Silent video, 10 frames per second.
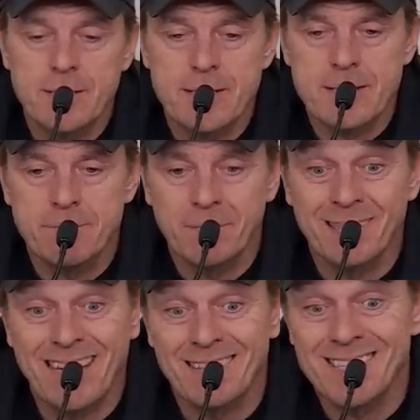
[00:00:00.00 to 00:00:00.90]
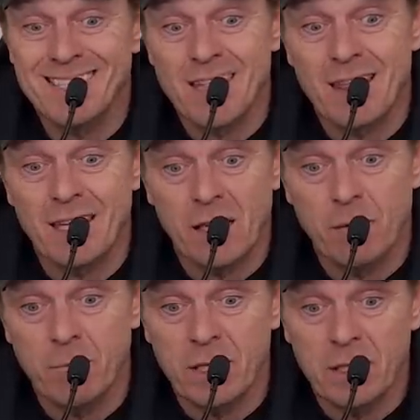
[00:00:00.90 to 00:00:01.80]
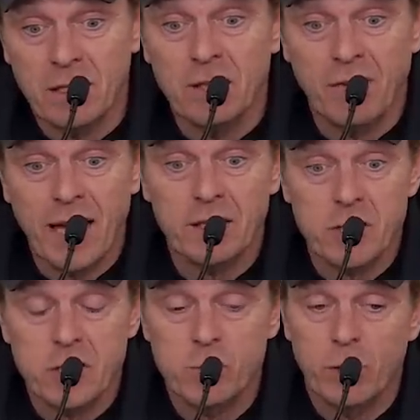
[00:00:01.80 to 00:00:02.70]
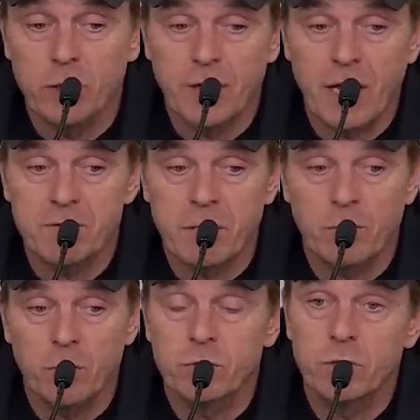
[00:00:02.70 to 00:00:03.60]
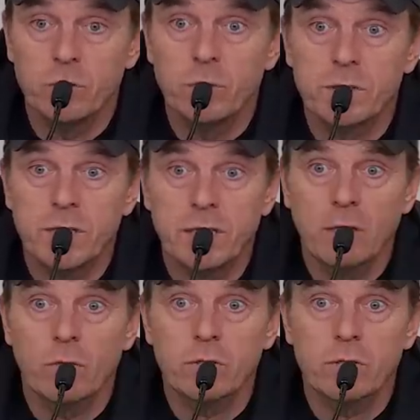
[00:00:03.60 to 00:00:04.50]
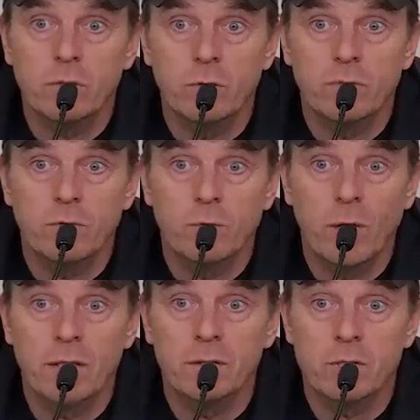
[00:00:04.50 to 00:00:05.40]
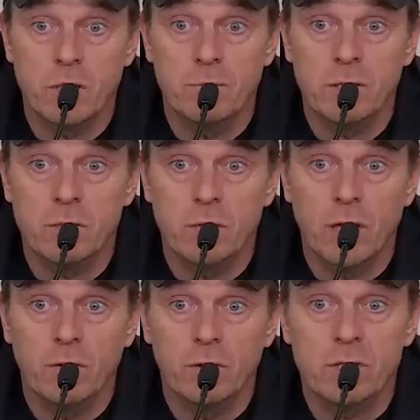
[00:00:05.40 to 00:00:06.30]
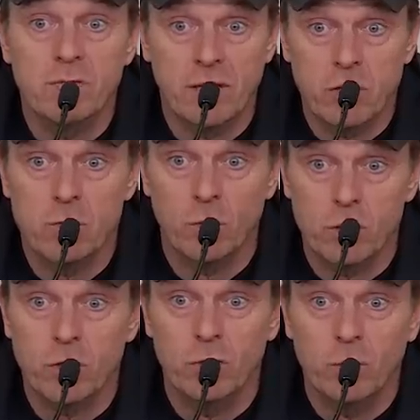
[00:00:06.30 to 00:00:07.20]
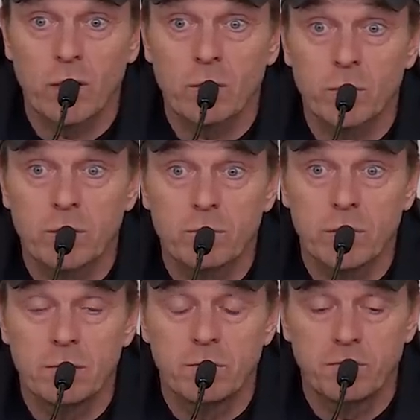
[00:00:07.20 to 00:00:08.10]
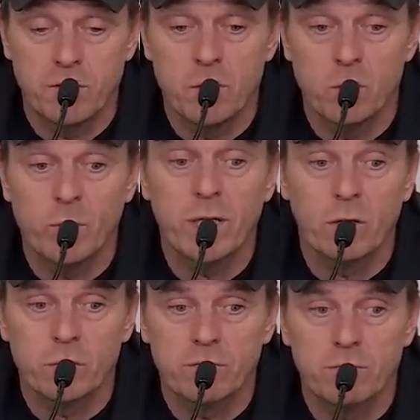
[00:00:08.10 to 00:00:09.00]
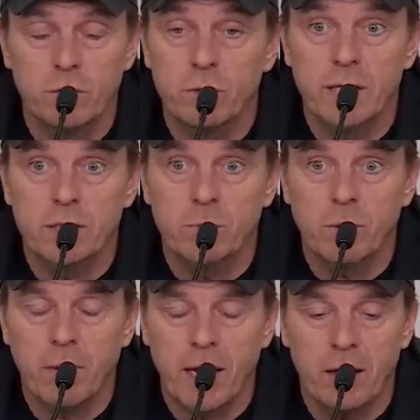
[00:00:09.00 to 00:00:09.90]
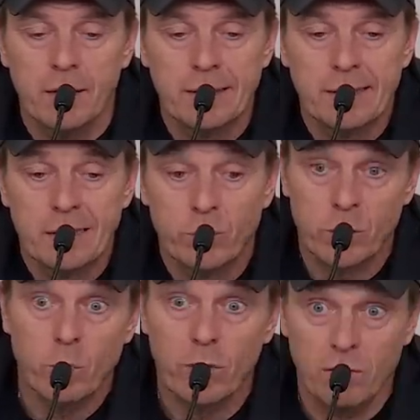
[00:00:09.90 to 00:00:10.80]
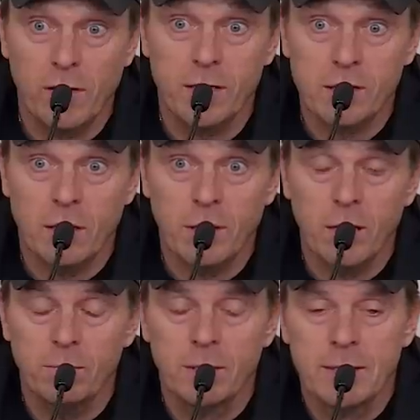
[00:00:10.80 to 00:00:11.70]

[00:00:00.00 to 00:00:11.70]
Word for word: Um, in that sense, I think it can be an advantage as well to have some continuity in a roster going from one tournament to another. It's a very short turnaround with, with few windows and few days to prepare with qualifiers coming up.